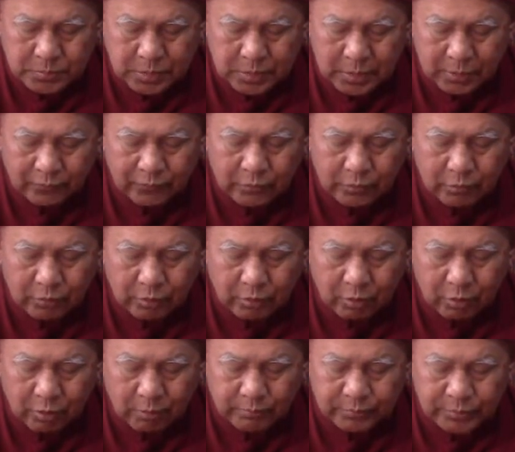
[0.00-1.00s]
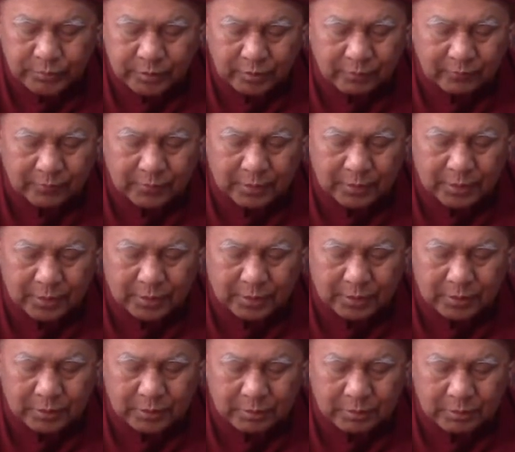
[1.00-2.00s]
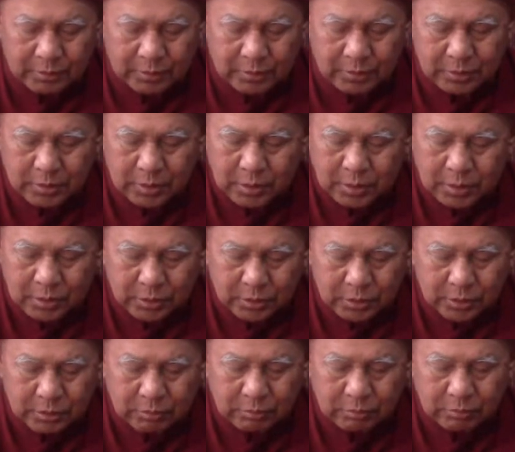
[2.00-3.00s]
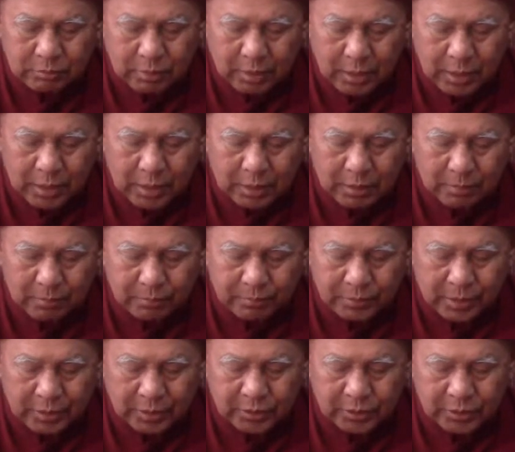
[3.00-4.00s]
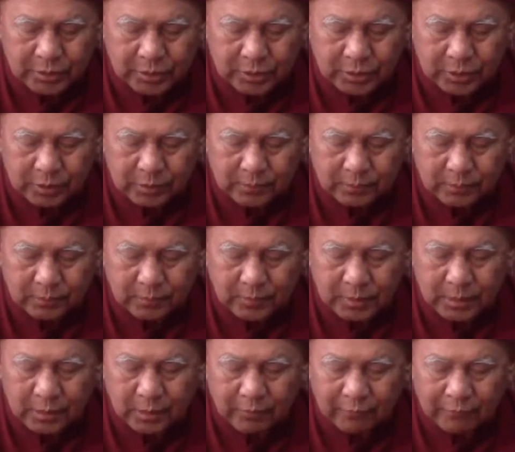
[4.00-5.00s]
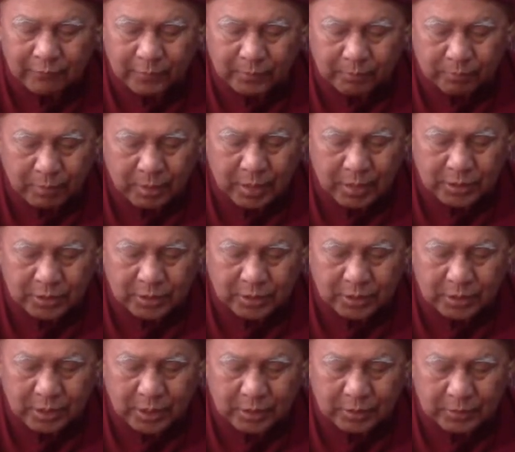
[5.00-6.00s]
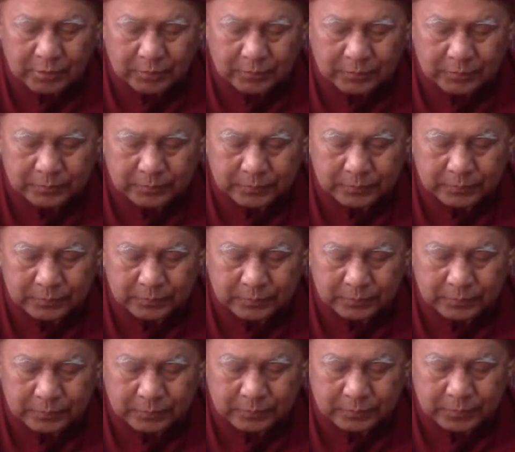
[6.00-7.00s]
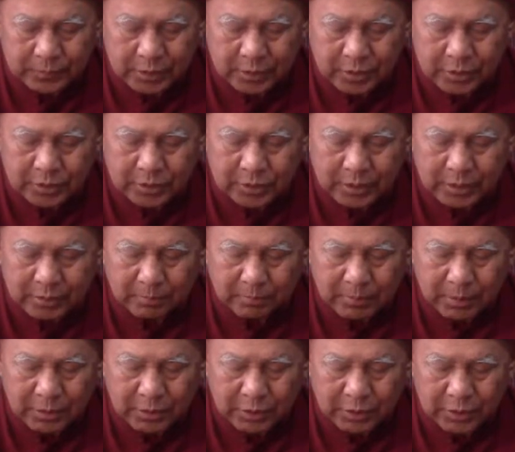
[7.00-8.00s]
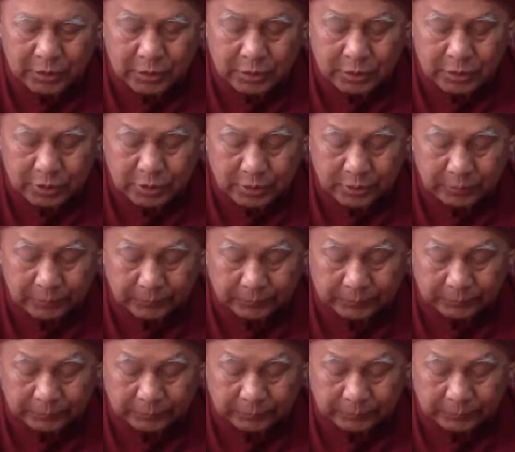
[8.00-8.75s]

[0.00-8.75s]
if you are observing it, you are practicing vipassana, insight meditation.